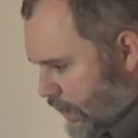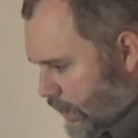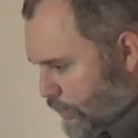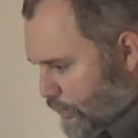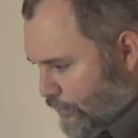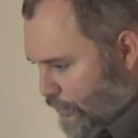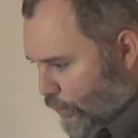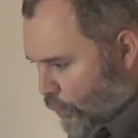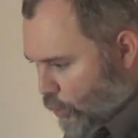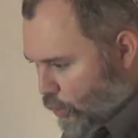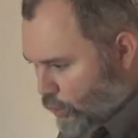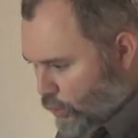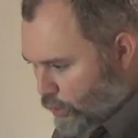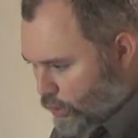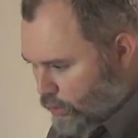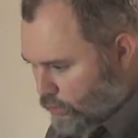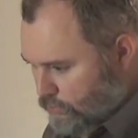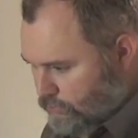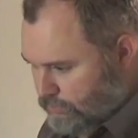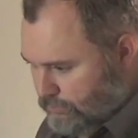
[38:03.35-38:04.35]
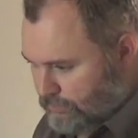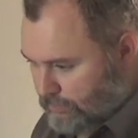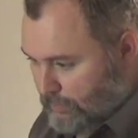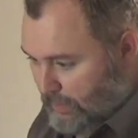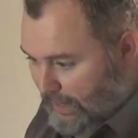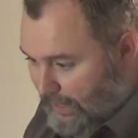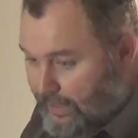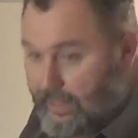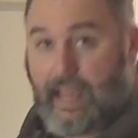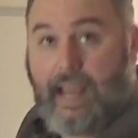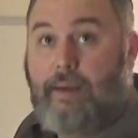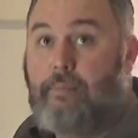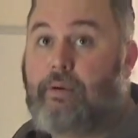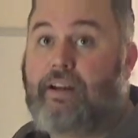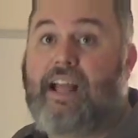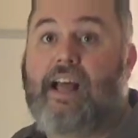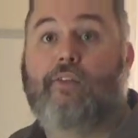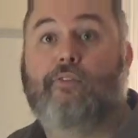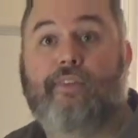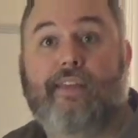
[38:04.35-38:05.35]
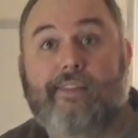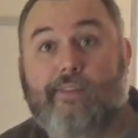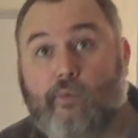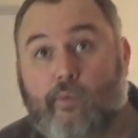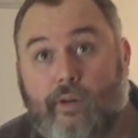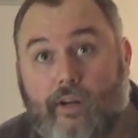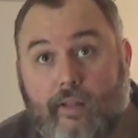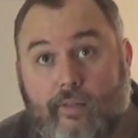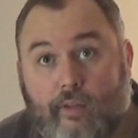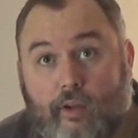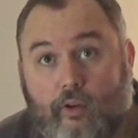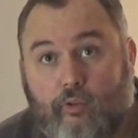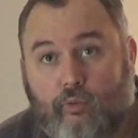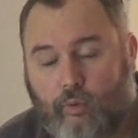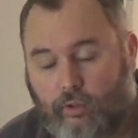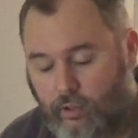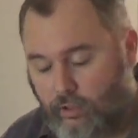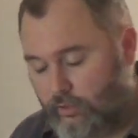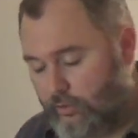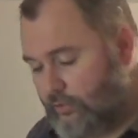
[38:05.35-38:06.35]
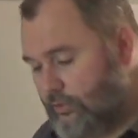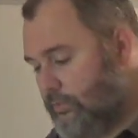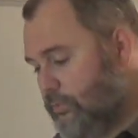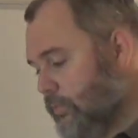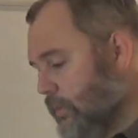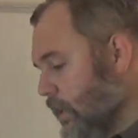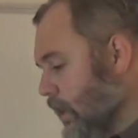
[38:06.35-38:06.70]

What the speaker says: for, I can't pronounce either one of those words.